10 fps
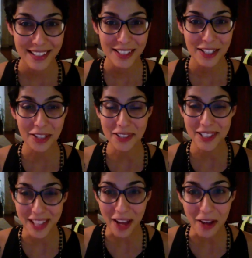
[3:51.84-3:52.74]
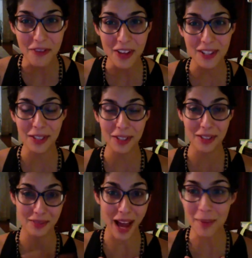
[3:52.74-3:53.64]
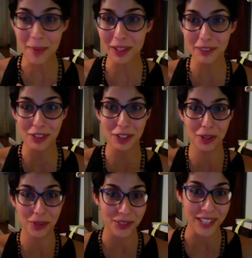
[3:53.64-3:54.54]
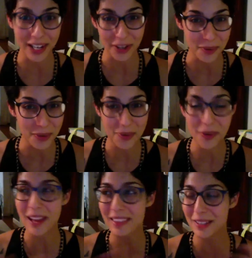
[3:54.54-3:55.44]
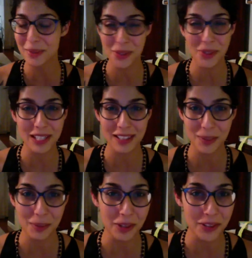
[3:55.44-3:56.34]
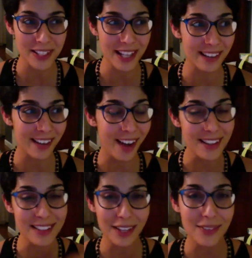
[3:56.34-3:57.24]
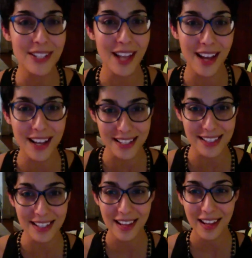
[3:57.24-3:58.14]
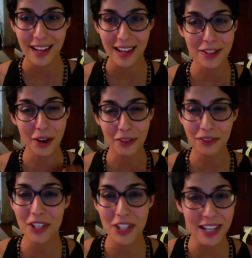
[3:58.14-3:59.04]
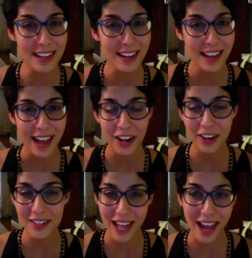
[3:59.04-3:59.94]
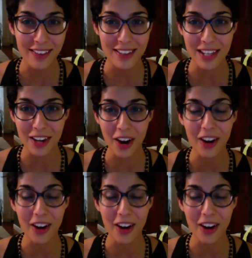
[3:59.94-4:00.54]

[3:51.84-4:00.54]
to yourself and to i believe to your creator we, we were at this retreat and this one girl said god's gift to us is our vision and our talents and our